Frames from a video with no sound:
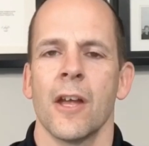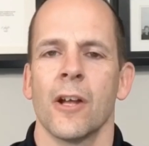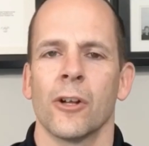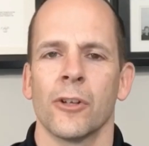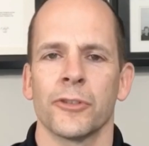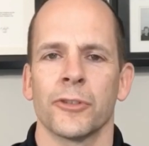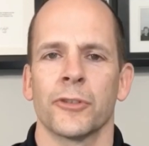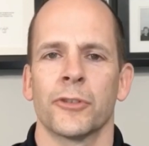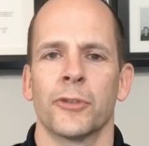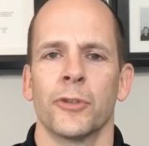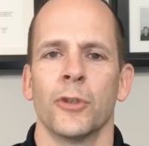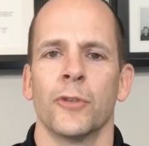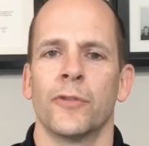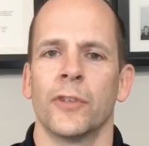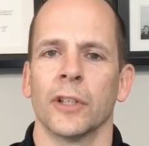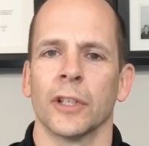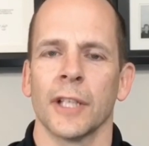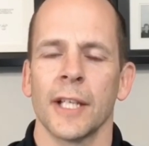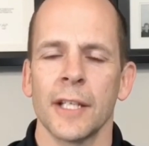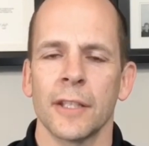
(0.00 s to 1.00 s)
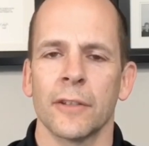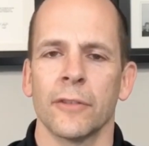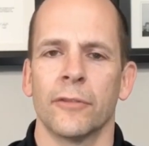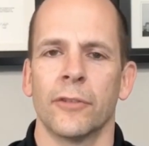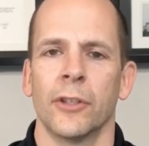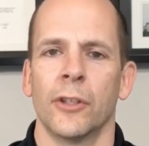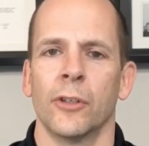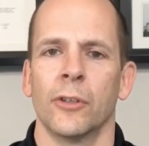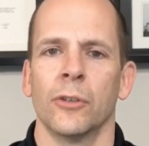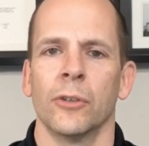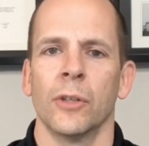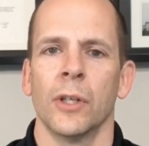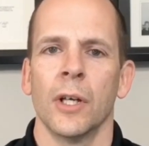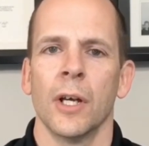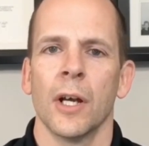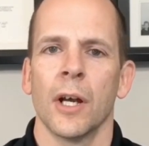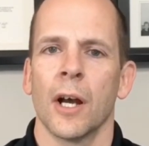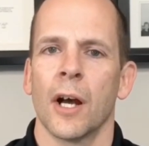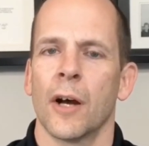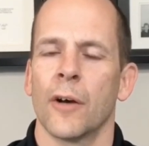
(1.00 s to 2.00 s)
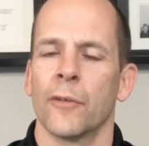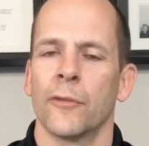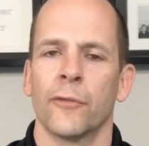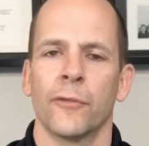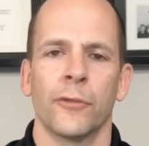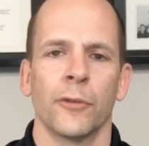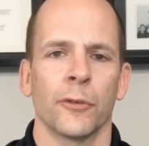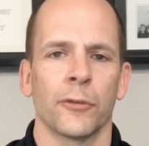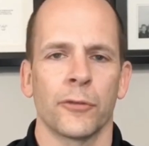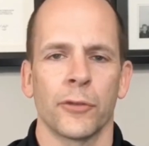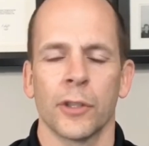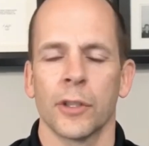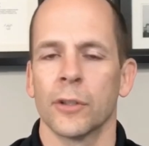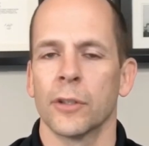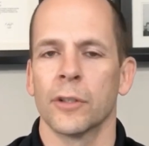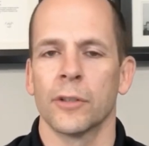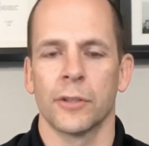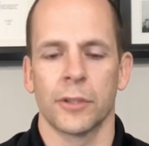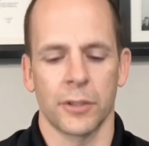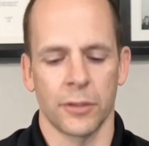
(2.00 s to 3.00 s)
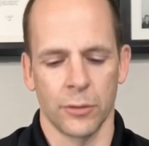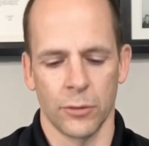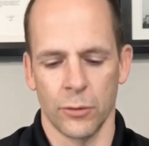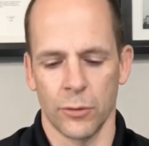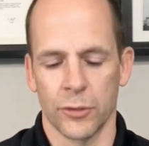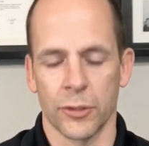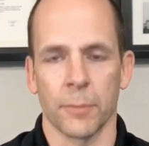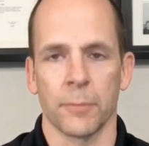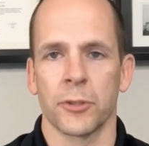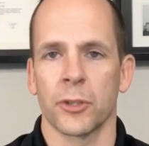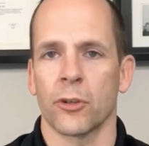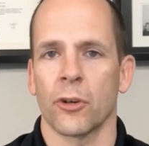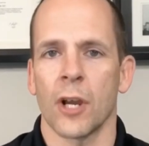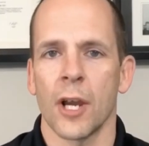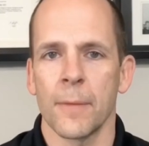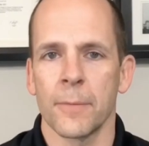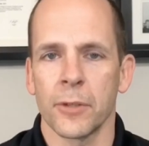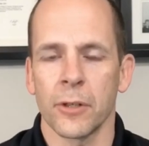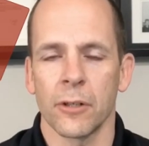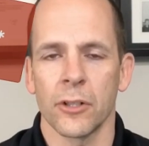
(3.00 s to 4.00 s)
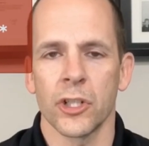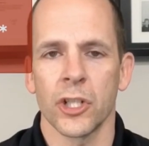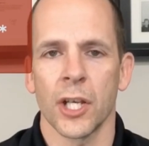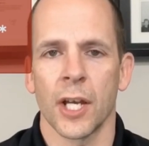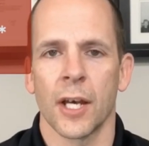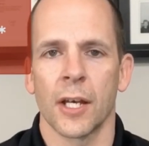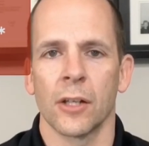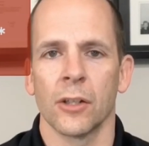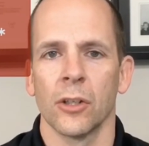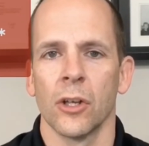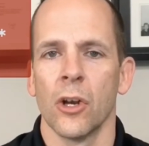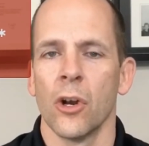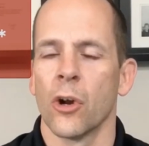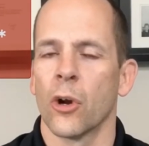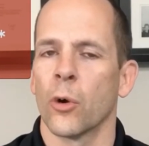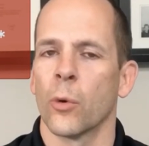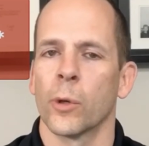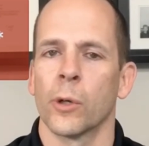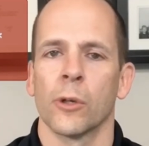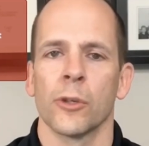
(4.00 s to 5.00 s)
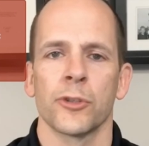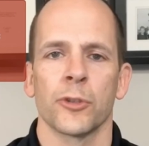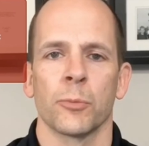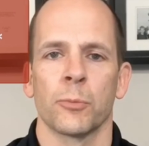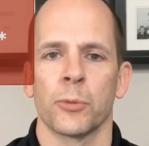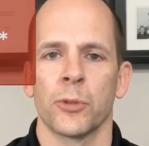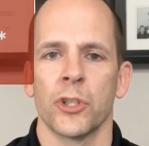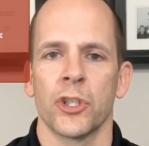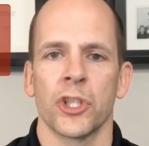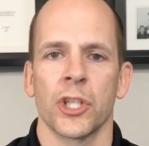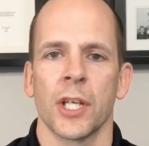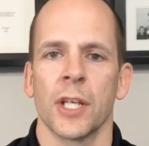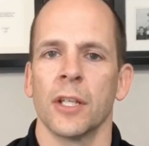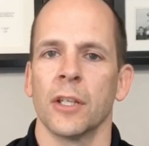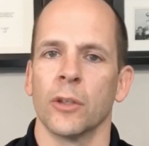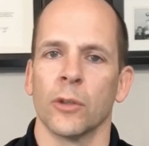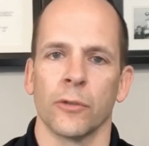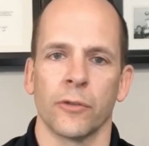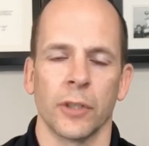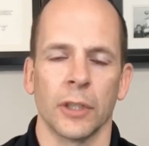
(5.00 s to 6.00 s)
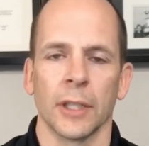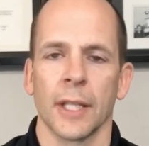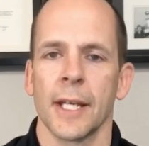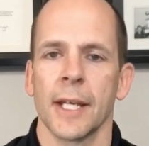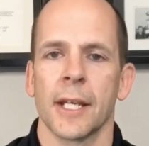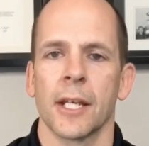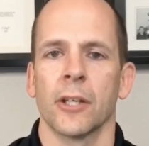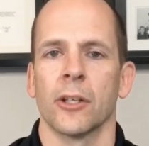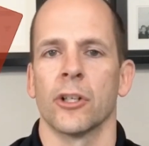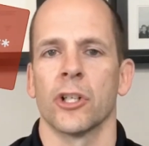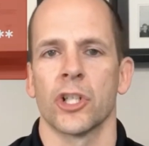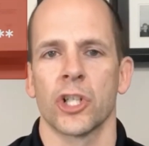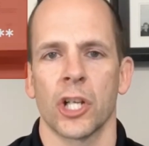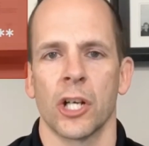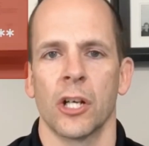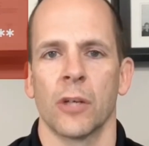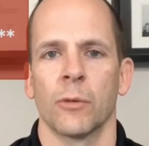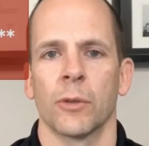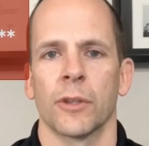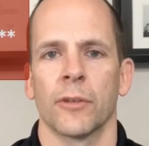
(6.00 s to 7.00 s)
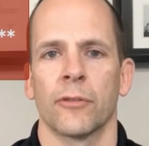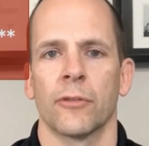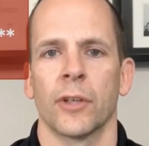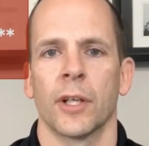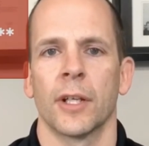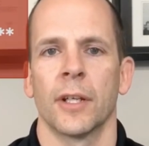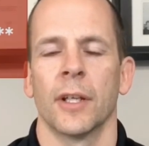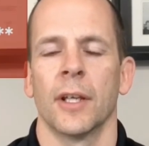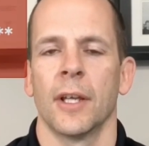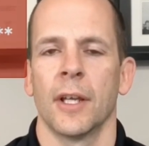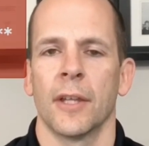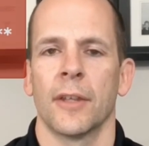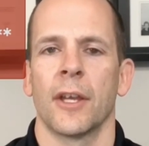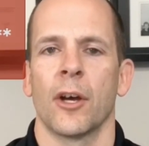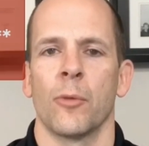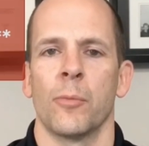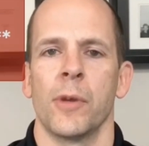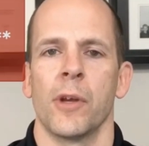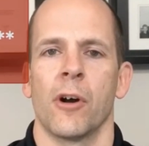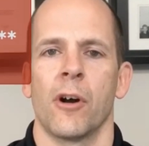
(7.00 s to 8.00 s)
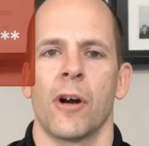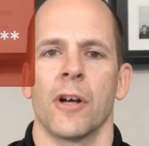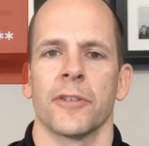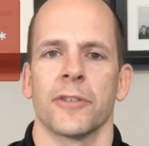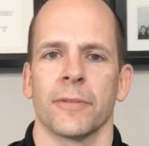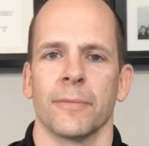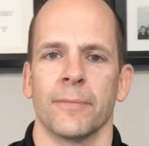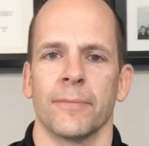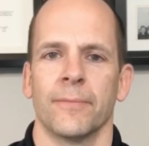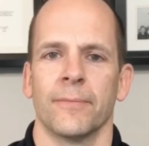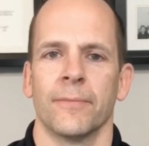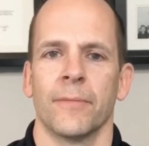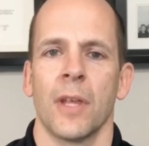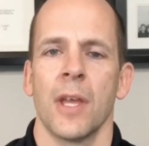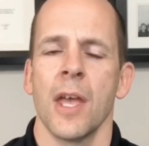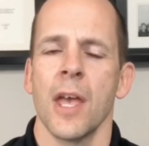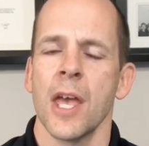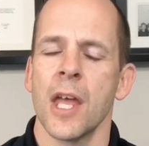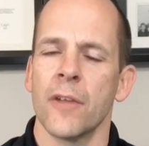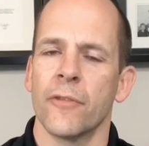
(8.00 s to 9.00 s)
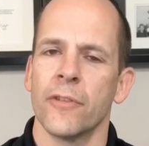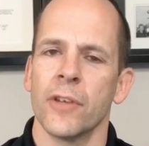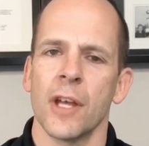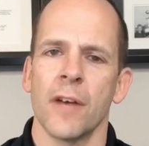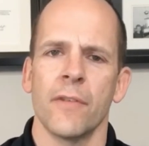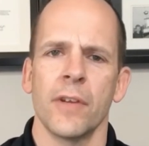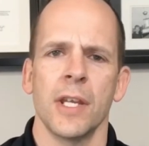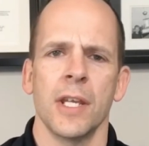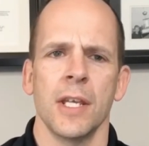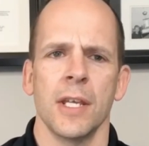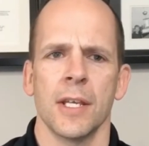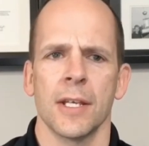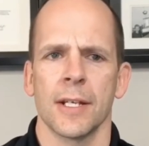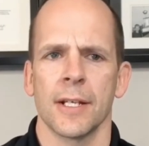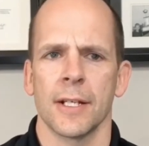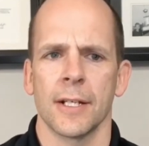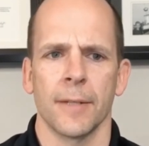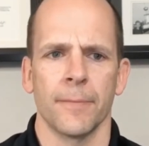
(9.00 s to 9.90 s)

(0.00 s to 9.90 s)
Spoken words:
Hey, also too, if you like the video, feel free to subscribe to our channel. I would also appreciate, if you like it or share it with a friend, that would be awesome. And if you have any